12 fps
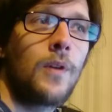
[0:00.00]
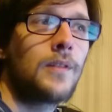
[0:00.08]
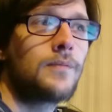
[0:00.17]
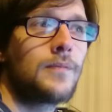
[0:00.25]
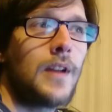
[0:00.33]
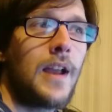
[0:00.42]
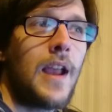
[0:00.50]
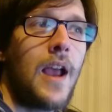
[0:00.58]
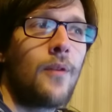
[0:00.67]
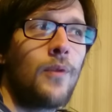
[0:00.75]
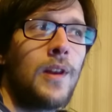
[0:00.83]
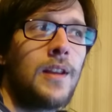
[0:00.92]
well I,
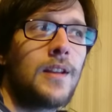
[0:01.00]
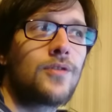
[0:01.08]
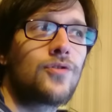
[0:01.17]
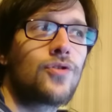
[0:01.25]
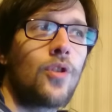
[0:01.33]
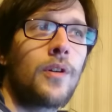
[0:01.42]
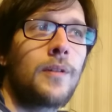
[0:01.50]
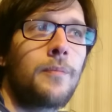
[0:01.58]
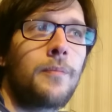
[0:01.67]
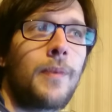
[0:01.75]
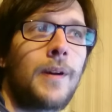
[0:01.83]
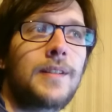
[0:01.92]
I really enjoyed
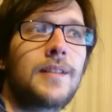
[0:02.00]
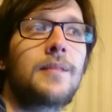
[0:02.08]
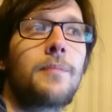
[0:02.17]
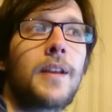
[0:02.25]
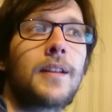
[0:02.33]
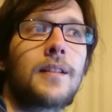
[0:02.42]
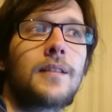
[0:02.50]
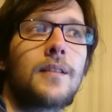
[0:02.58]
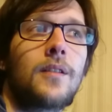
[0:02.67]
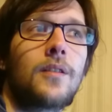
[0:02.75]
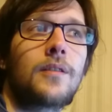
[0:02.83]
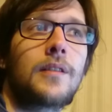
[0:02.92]
participating
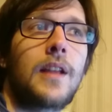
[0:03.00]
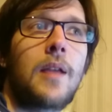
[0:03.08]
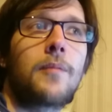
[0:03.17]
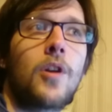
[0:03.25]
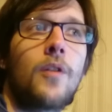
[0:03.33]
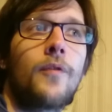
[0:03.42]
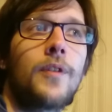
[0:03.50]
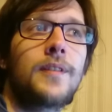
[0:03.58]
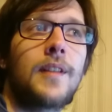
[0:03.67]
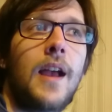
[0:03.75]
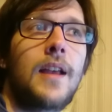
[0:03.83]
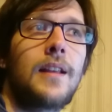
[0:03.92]
on game
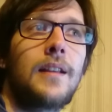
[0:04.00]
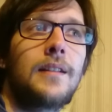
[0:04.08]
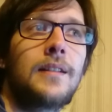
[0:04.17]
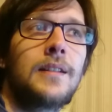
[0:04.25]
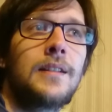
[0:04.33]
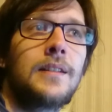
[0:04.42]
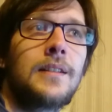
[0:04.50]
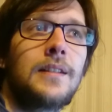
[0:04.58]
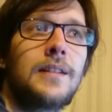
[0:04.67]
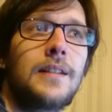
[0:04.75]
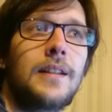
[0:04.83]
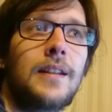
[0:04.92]
conference I
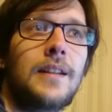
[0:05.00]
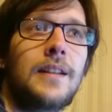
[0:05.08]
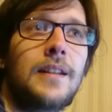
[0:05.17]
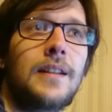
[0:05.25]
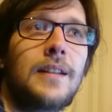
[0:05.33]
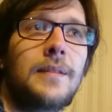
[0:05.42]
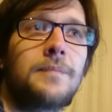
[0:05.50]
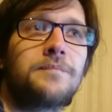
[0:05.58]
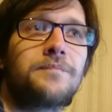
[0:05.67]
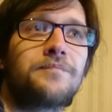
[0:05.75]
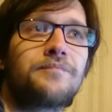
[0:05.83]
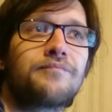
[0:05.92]

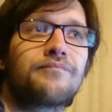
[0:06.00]
um,